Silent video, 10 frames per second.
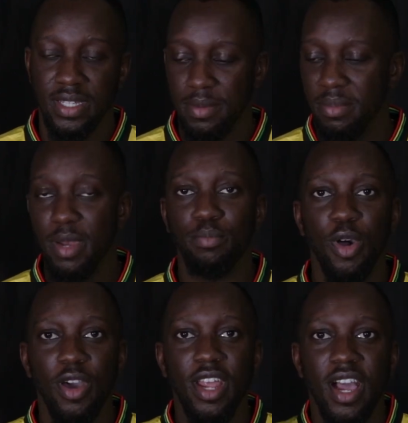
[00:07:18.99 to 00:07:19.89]

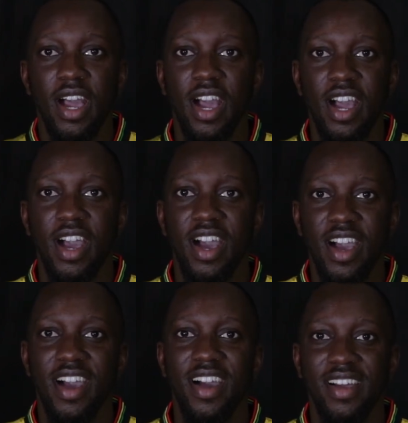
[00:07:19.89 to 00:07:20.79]

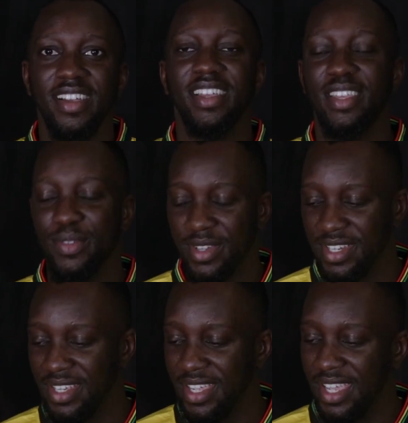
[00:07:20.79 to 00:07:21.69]
Manbora! He won
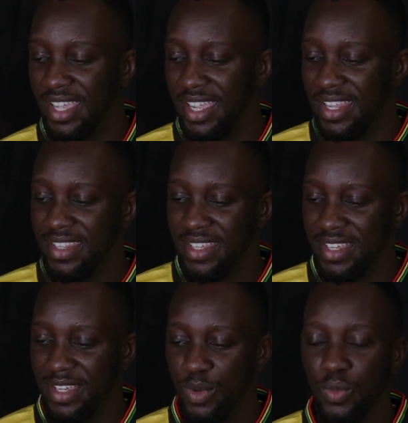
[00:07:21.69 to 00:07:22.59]
it in
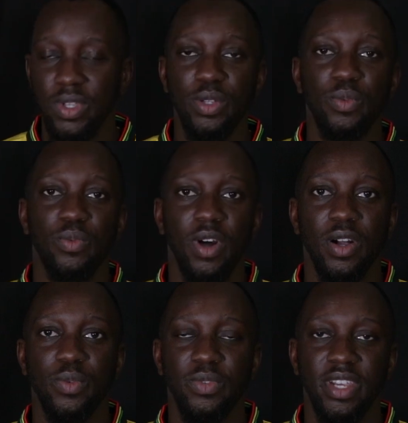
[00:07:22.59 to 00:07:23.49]
the wheel
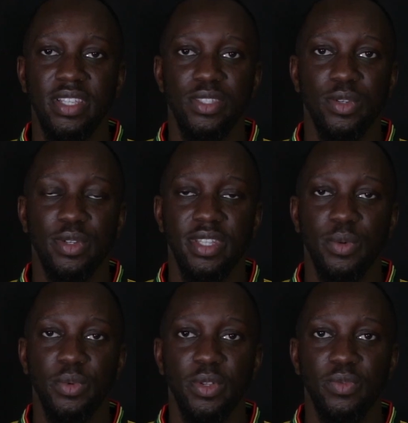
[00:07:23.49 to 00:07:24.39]
walk race. So in the
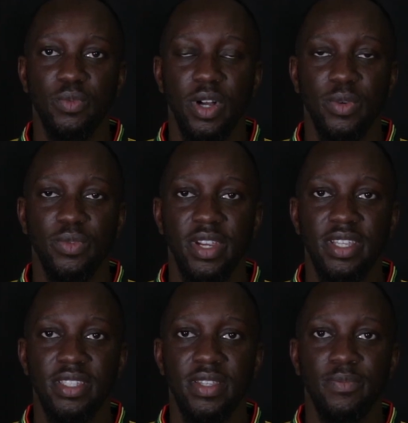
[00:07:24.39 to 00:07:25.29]
wheel walk
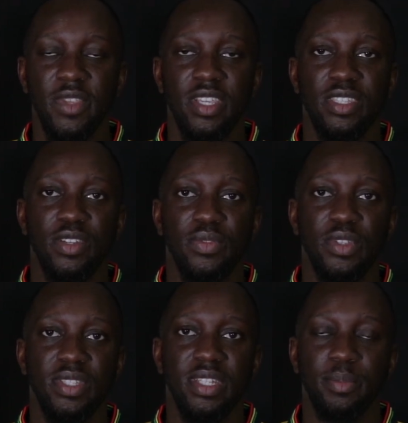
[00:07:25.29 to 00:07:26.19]
race, instead of
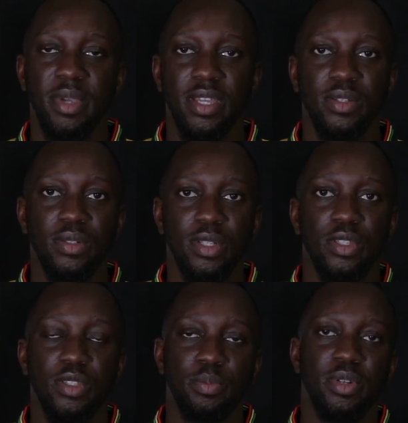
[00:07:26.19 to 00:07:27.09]
using the pedal,
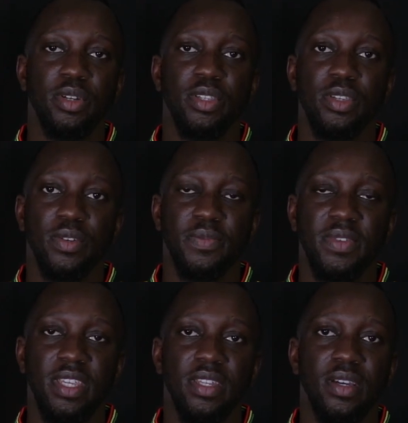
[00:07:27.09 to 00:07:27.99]
you put your
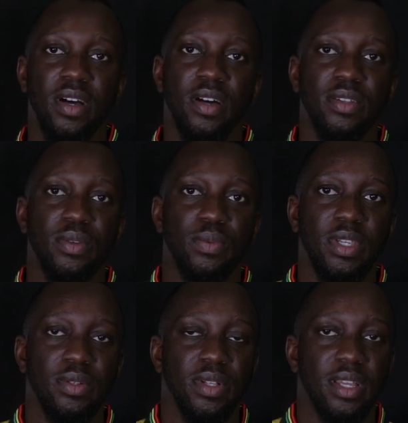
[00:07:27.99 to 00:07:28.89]
feet on the
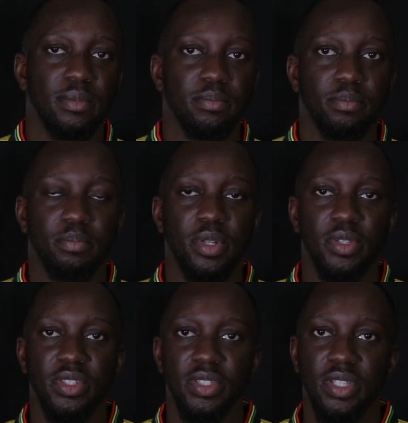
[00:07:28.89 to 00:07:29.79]
wheel and
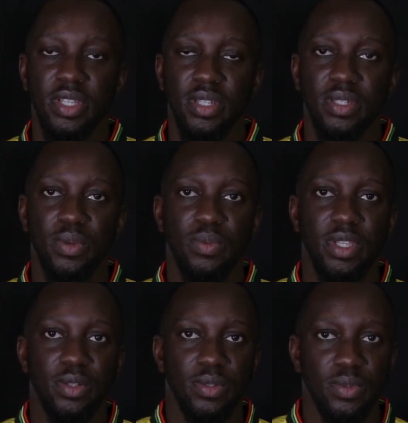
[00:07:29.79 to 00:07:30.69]
push the
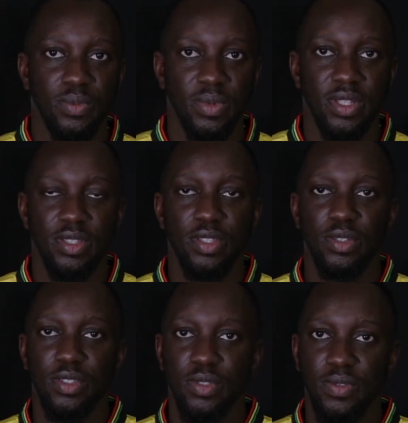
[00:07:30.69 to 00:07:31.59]
wheel with your
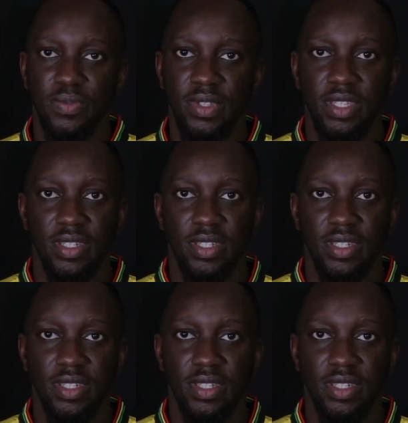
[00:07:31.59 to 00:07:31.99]
2 feet.